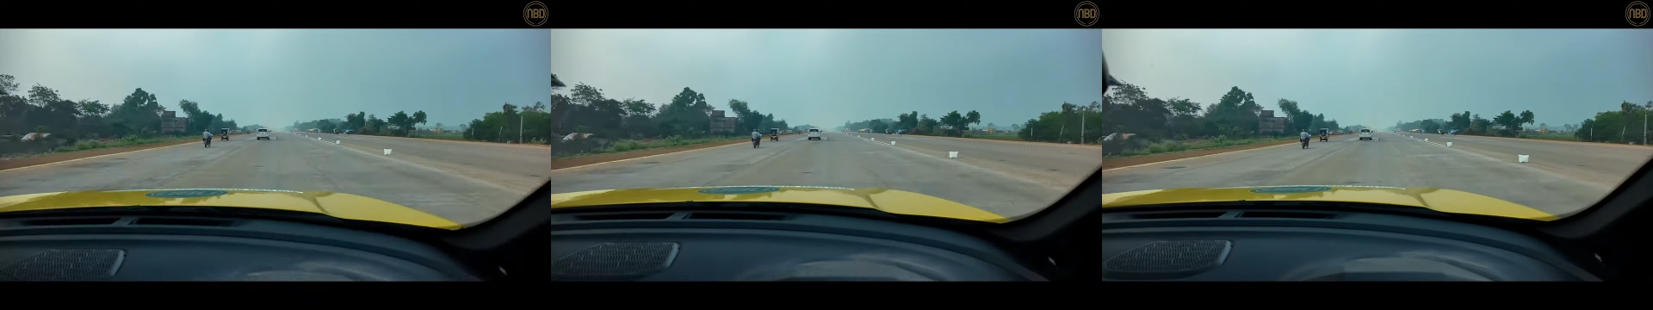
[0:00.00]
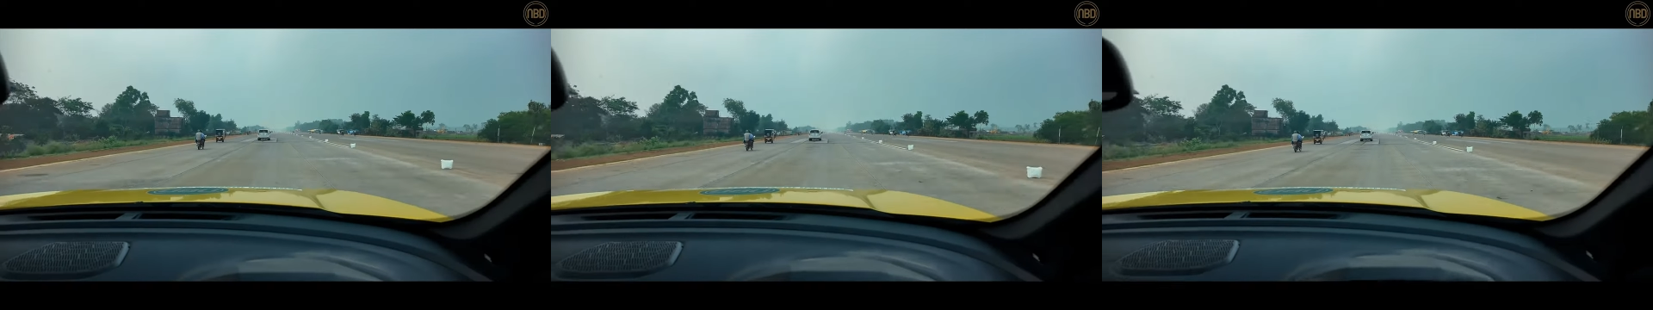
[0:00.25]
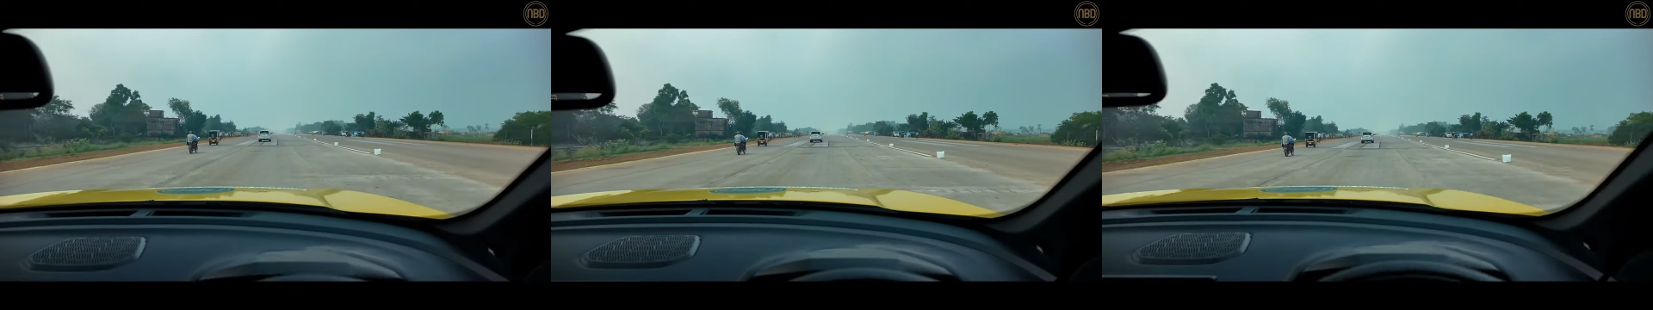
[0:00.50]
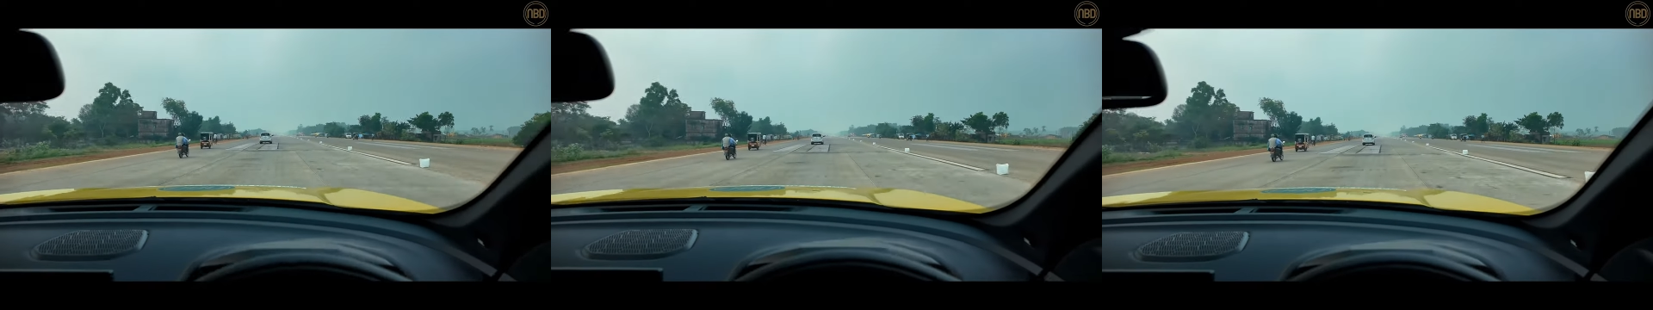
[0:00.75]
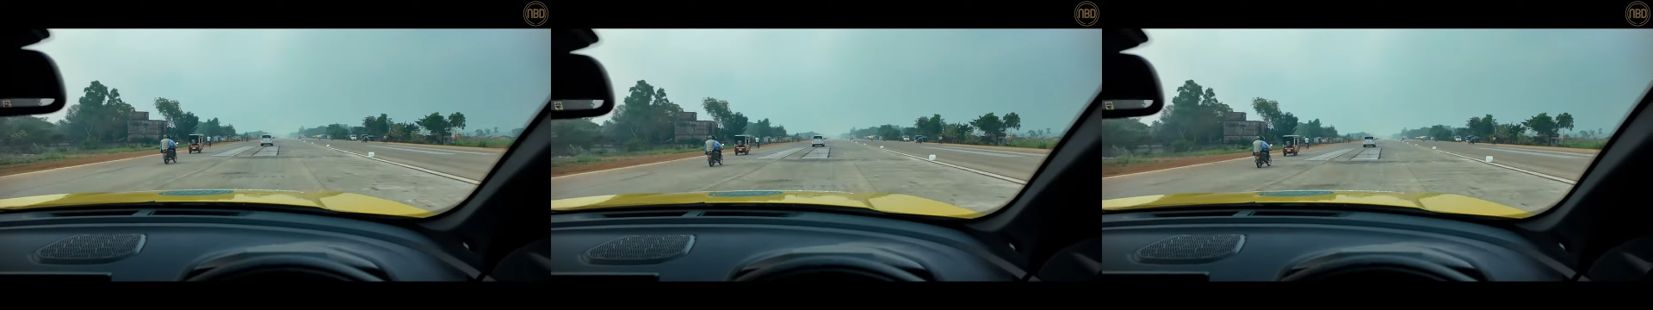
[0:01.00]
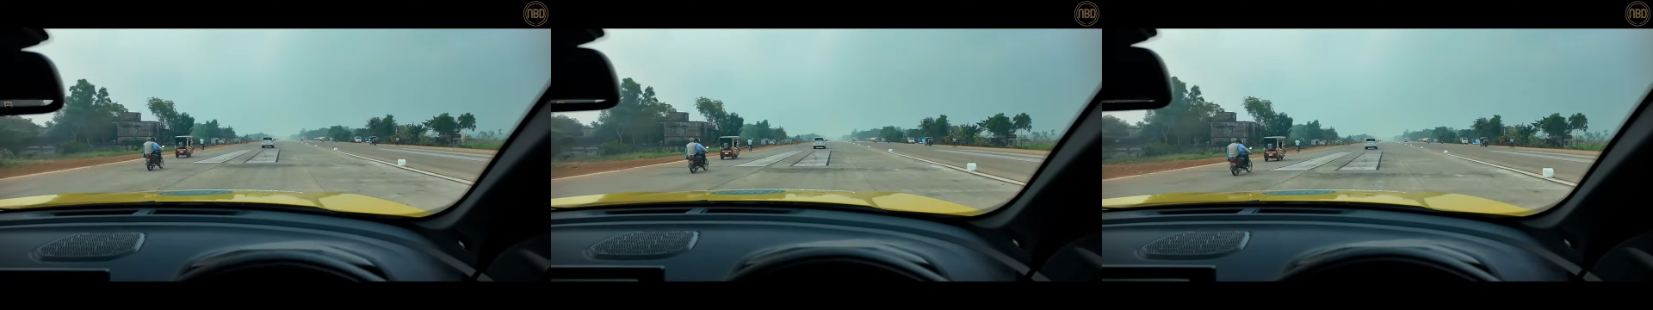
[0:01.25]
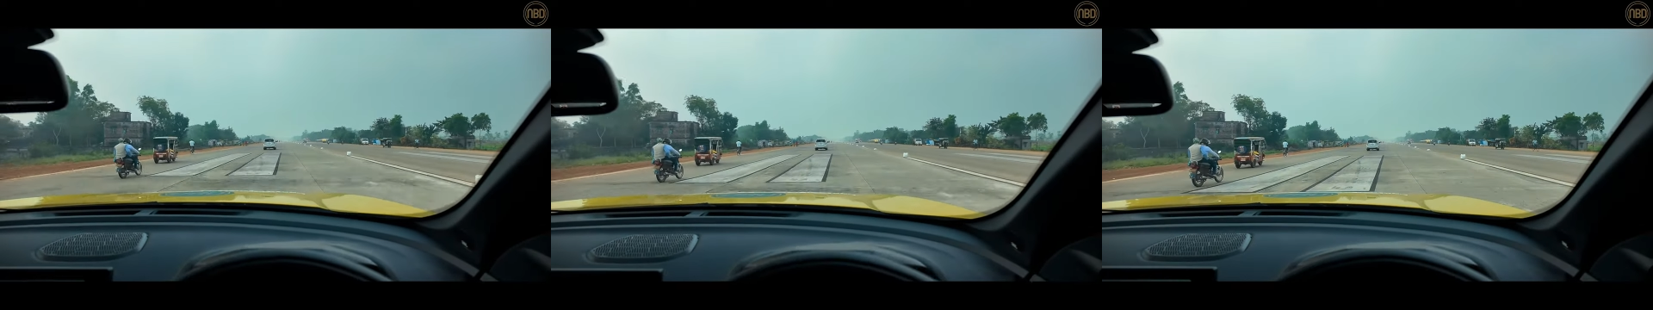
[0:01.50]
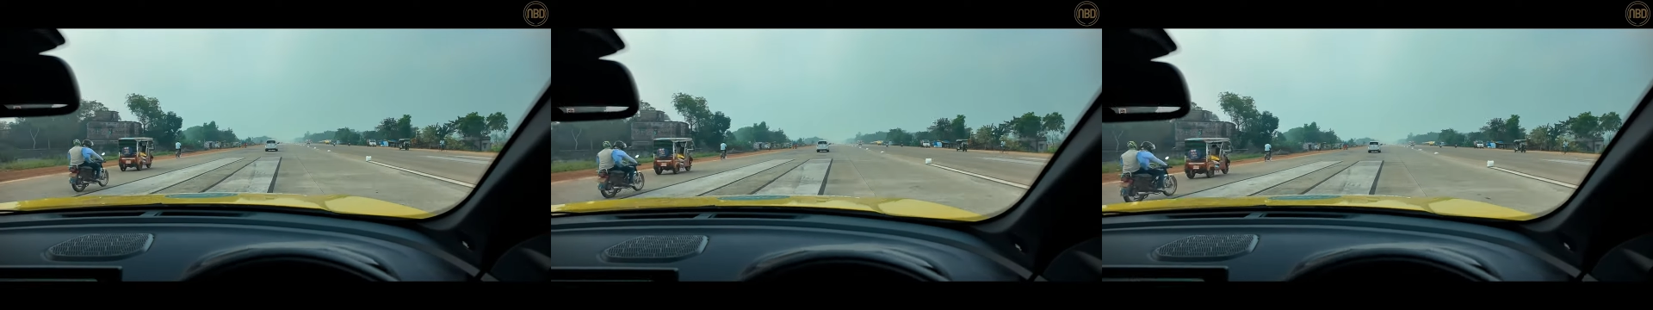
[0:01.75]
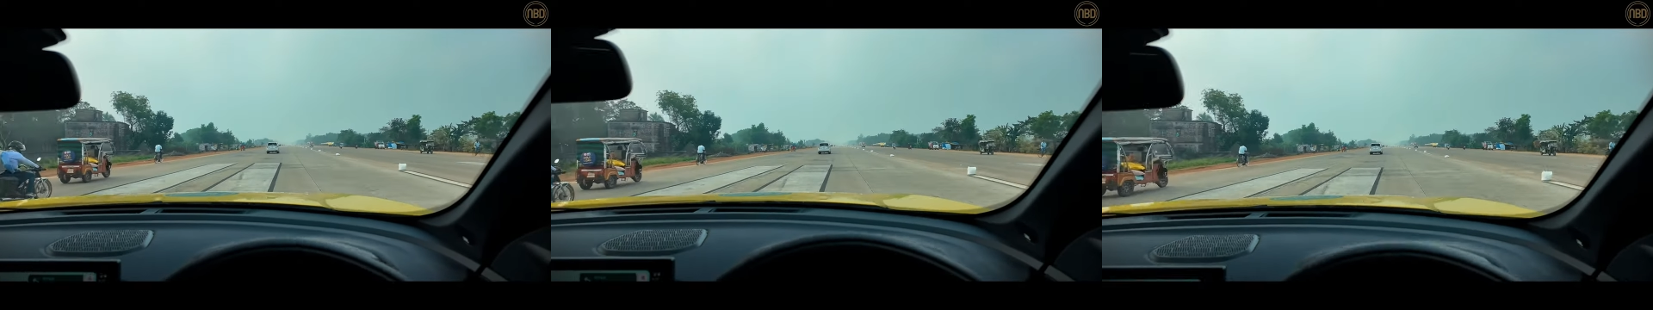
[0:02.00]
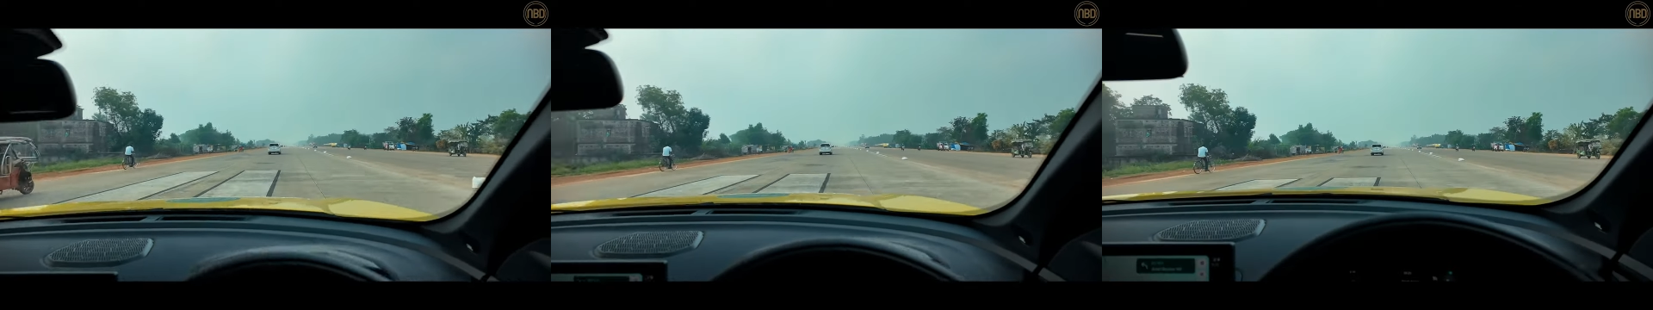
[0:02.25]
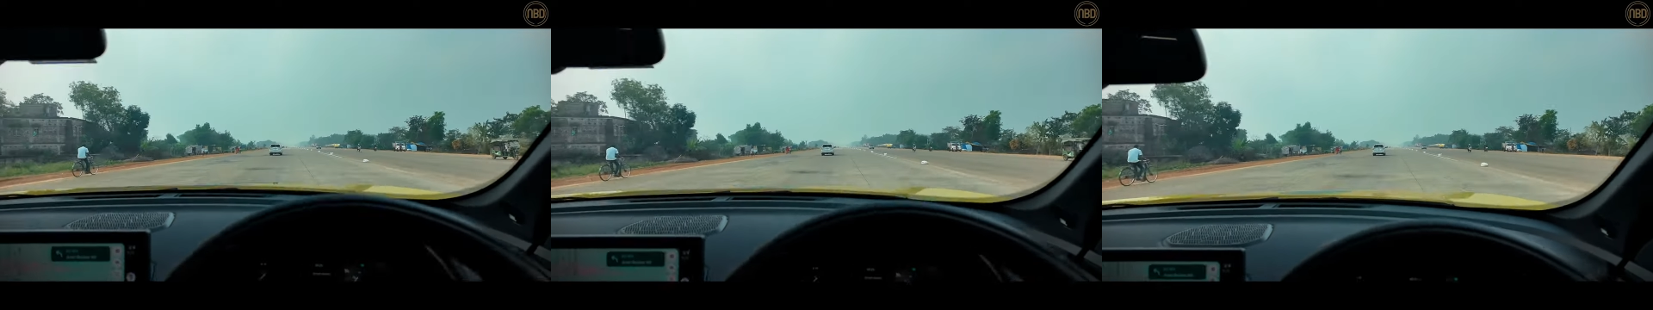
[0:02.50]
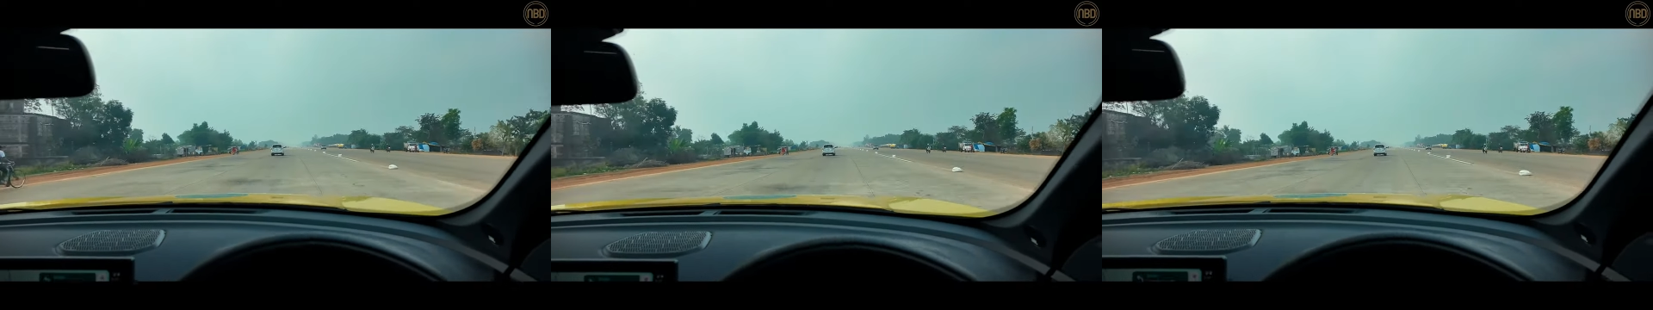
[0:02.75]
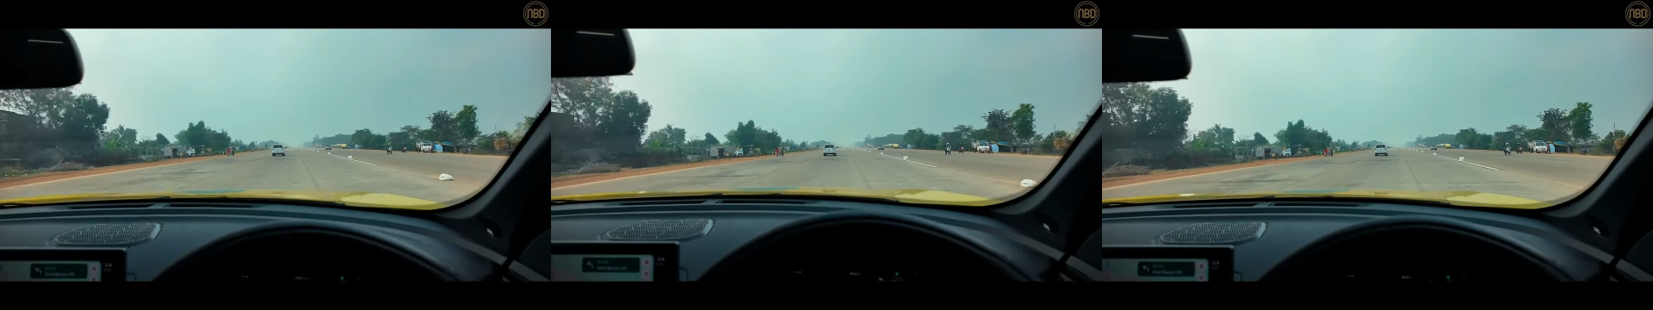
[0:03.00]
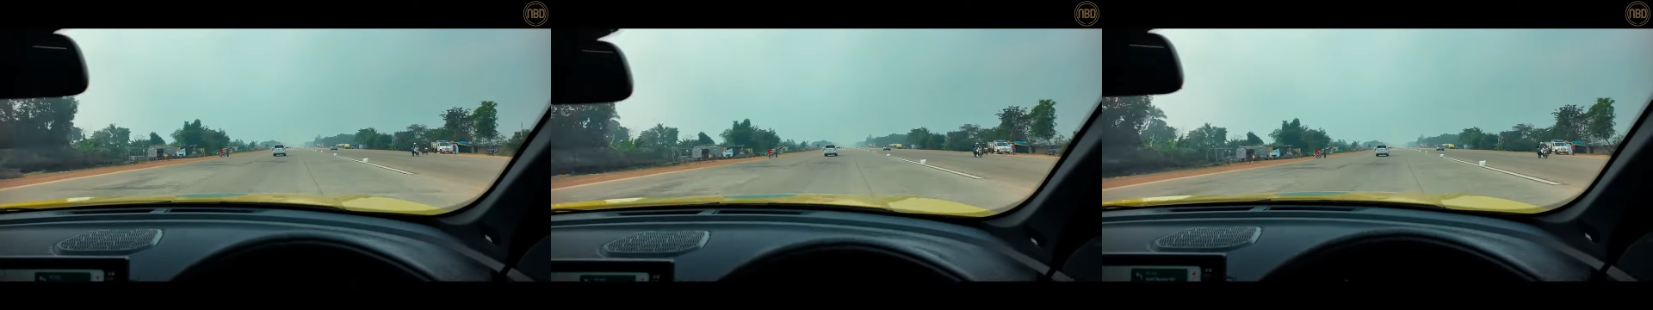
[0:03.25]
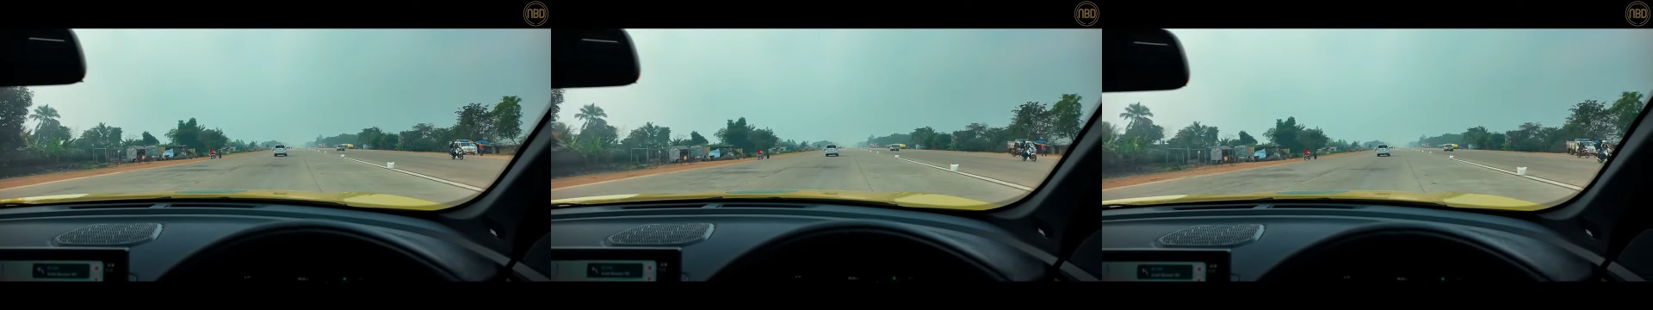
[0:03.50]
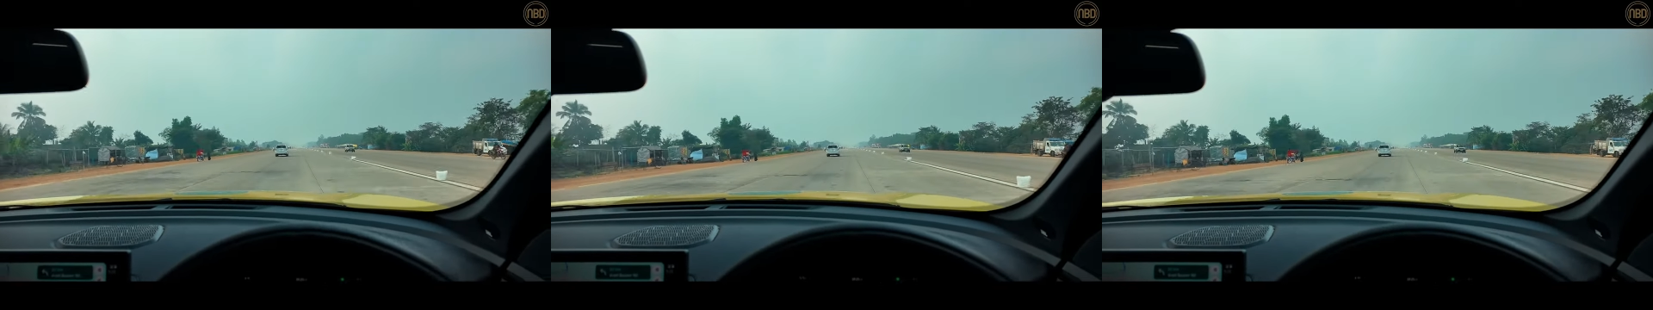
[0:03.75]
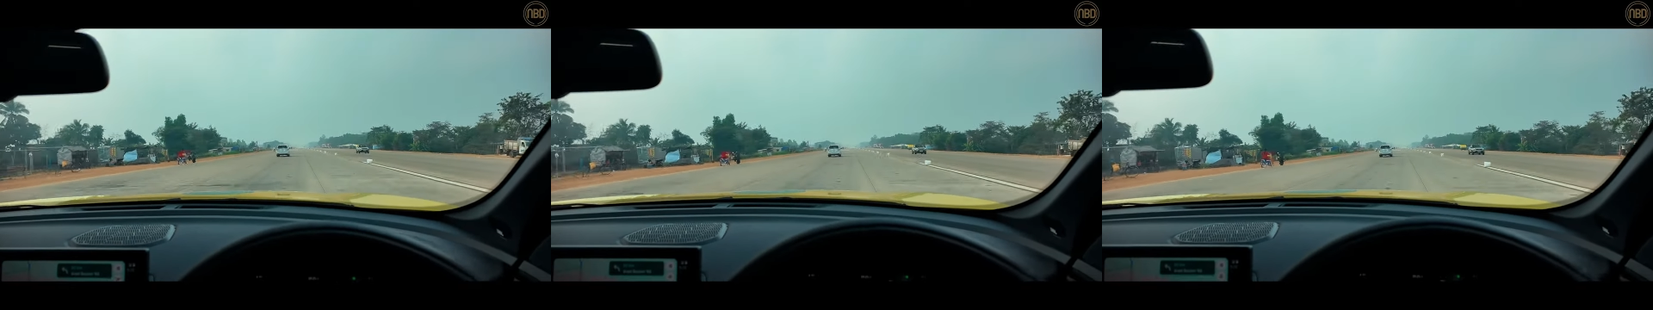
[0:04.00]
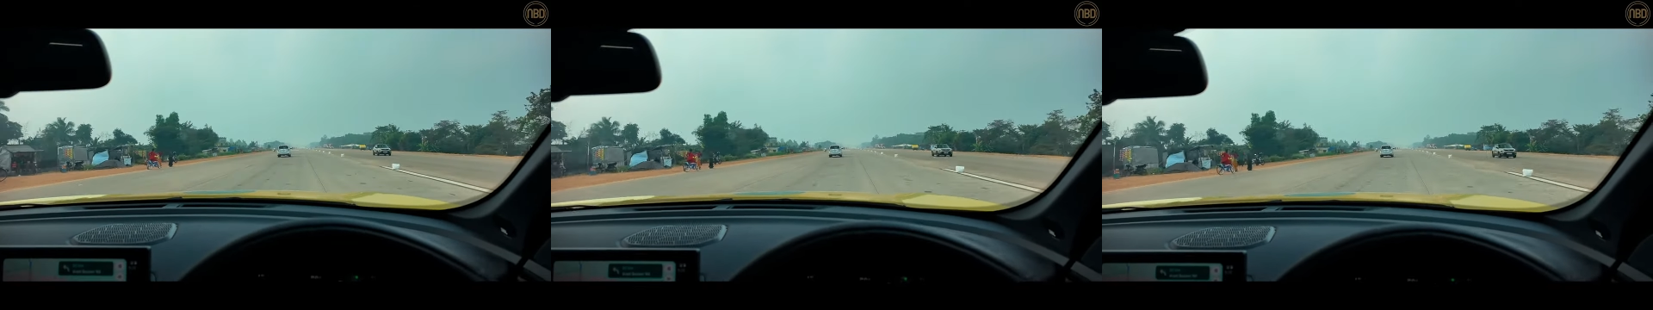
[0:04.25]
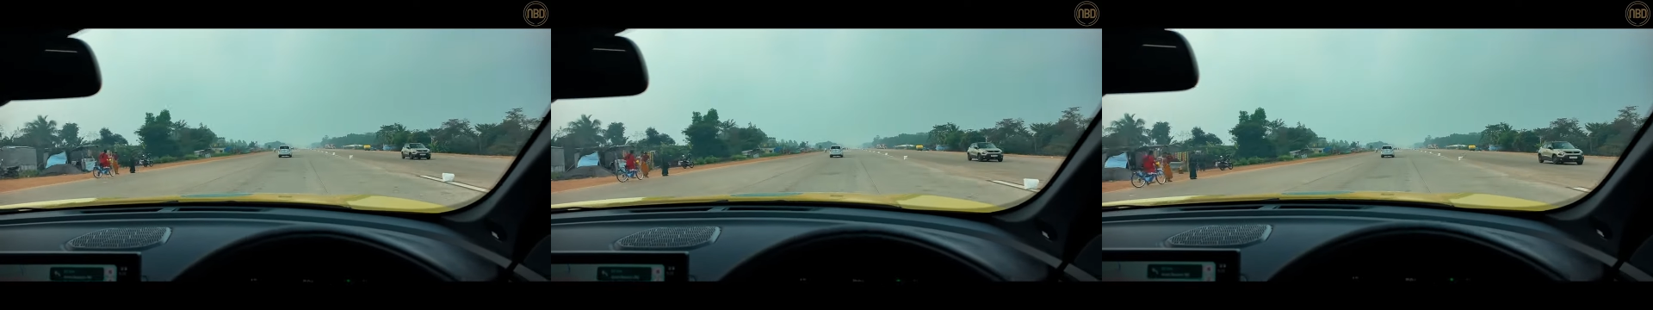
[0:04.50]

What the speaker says: [unreadable: no face in view]